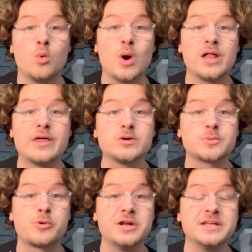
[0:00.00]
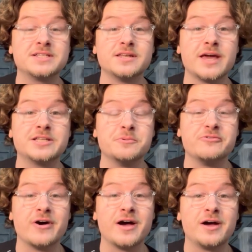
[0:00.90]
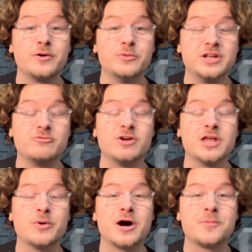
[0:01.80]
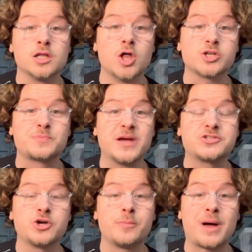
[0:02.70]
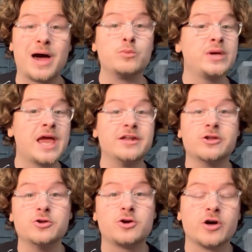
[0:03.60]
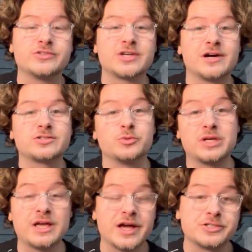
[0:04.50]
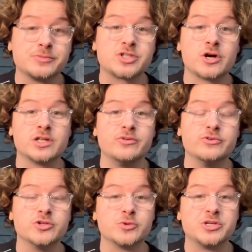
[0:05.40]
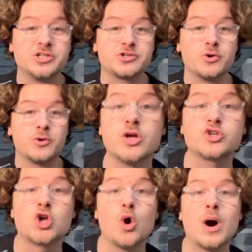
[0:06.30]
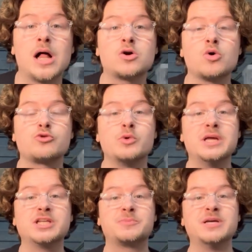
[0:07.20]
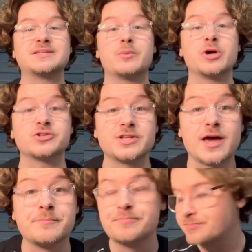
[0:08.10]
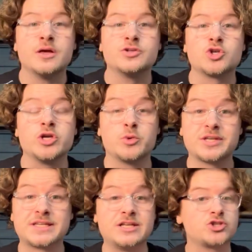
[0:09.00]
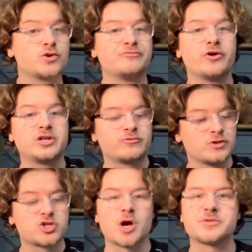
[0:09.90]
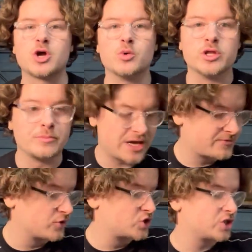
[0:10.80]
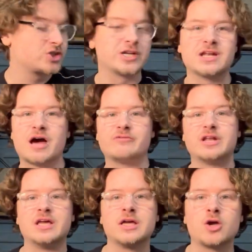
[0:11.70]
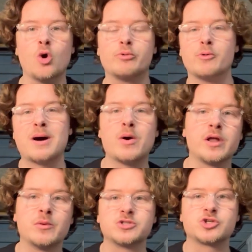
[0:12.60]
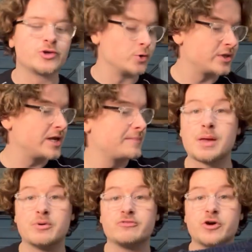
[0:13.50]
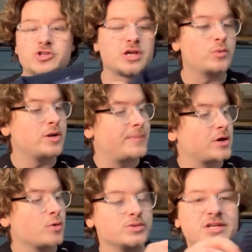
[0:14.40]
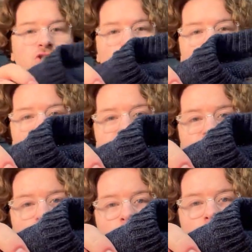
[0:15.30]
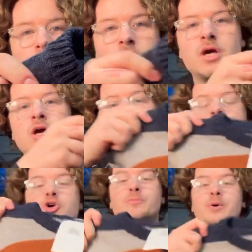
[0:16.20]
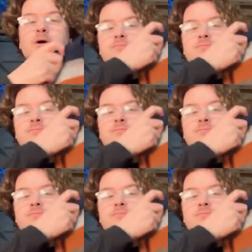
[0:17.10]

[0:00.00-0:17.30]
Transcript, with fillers: Well, that was a pretty decent day to be fair we did really well. Lots picked up and we gained a new contact so we can get some stock in the future, which is cool. So I'll go through each piece that we got today. So you would have seen some footage from the shops. I don't work the best footage. I didn't have any GoPro mount on. I was just holding it. But first thing we did pick up was this Joseph Turner jumper.